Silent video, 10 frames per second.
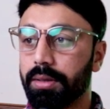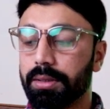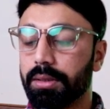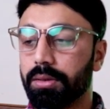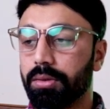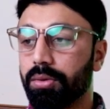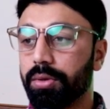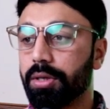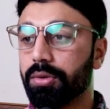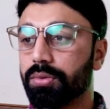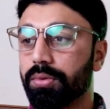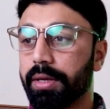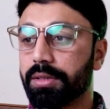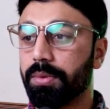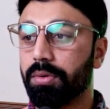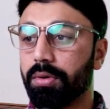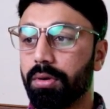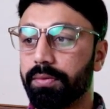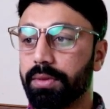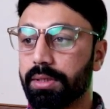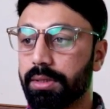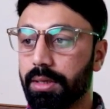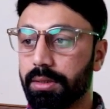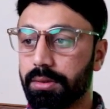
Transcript: no need to explore all of these things.